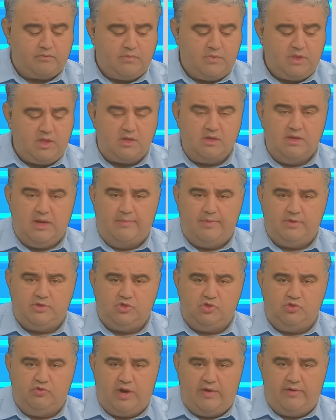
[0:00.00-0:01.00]
number
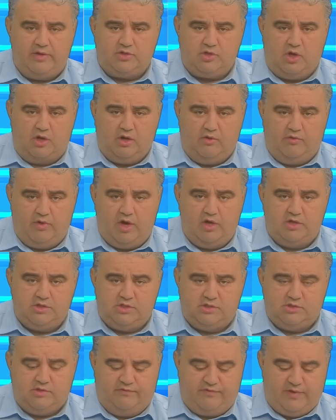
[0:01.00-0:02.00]
2, Rarotonga Rose,
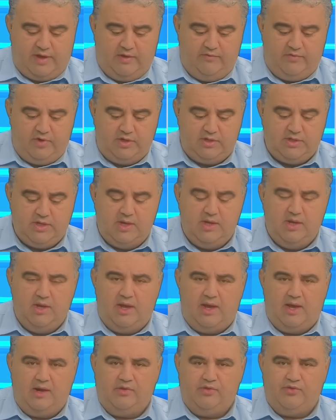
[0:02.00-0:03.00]
is the favourite
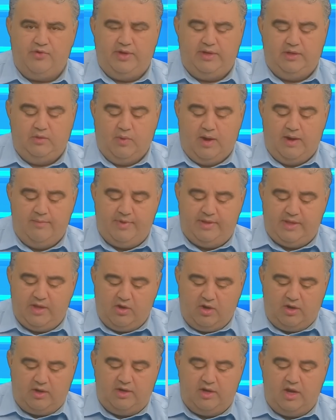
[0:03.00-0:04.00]
at 3 to 1, but they've
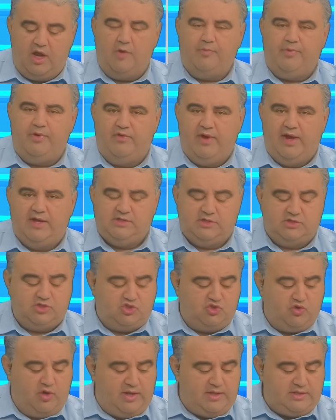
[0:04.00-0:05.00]
got it at open race, because
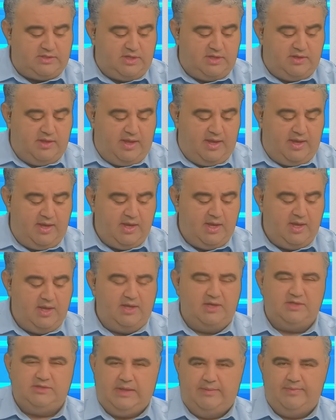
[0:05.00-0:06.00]
joints in there
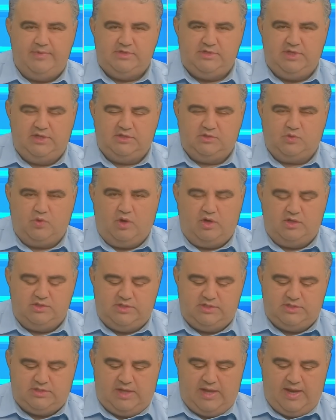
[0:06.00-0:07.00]
is number 6,
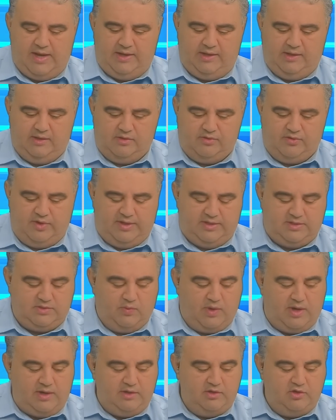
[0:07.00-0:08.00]
Quasi's Lady, at 3 to
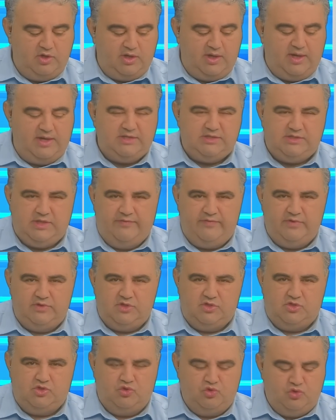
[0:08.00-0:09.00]
1, and you can get 7 to
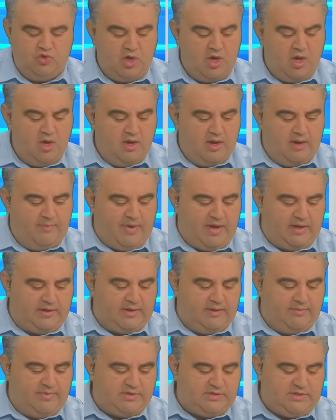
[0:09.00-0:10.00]
2 about
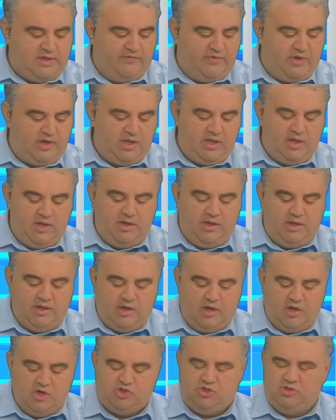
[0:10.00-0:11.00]
number 7, Indian
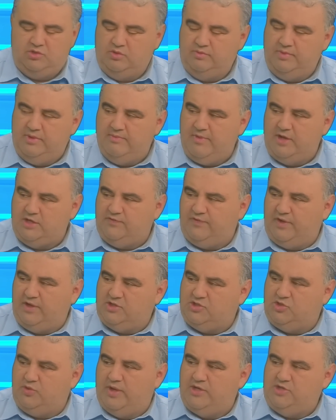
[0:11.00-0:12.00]
Ocean. Will there be much
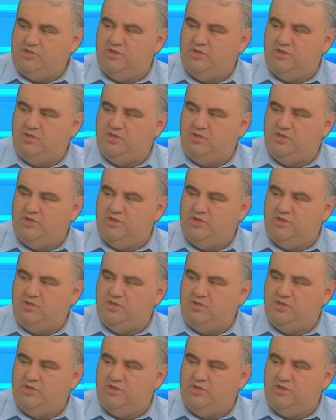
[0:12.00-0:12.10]
fluctuation in the